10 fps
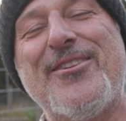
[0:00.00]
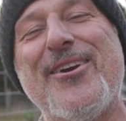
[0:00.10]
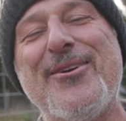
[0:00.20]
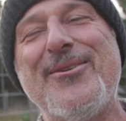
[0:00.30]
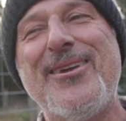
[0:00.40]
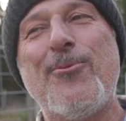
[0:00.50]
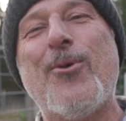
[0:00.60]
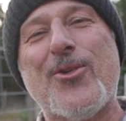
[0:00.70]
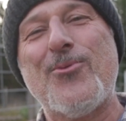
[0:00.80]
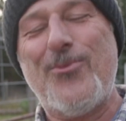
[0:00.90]
so it
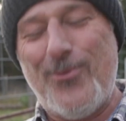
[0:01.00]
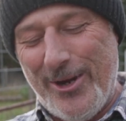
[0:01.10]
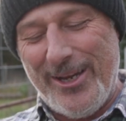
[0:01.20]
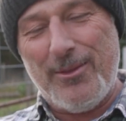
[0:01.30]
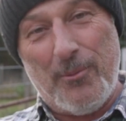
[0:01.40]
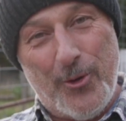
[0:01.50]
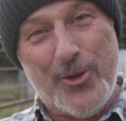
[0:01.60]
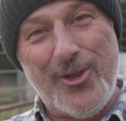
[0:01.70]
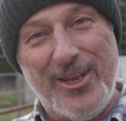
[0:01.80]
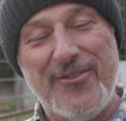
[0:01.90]
wasn't reading the
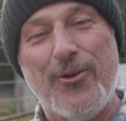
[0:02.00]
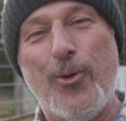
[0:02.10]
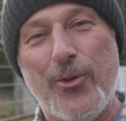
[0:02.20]
moisture level